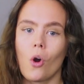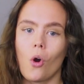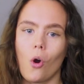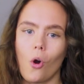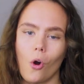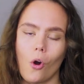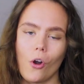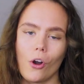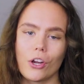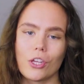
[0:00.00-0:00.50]

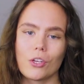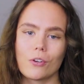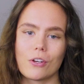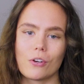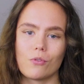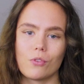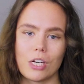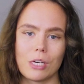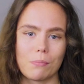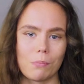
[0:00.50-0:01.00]
Or you
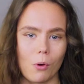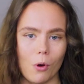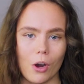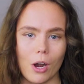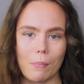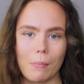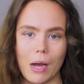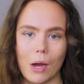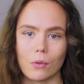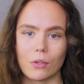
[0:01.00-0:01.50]
can read more
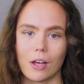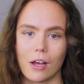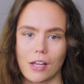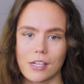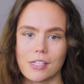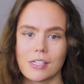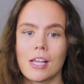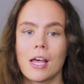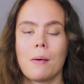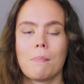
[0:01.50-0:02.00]
about
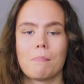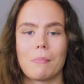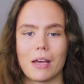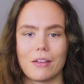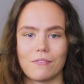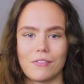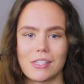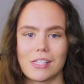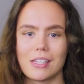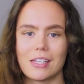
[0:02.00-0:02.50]
us by
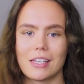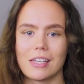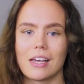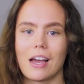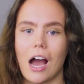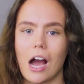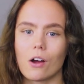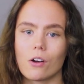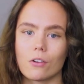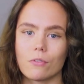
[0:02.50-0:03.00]

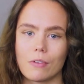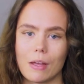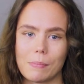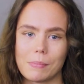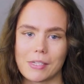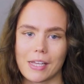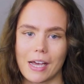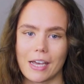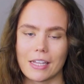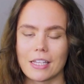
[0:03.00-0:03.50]
visiting our
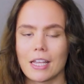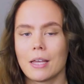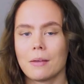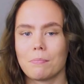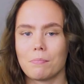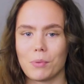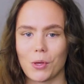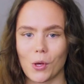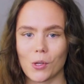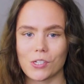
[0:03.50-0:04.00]
website,
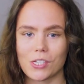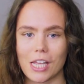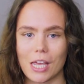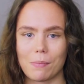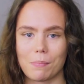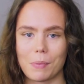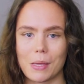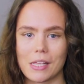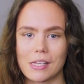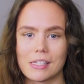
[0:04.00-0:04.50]

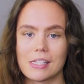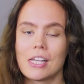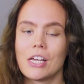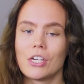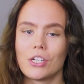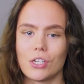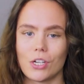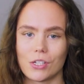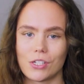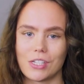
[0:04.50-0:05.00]

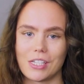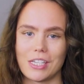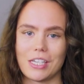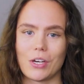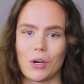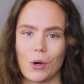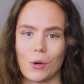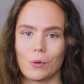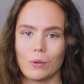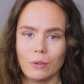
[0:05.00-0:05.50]

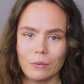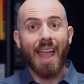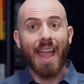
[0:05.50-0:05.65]
beyondsapiens.co.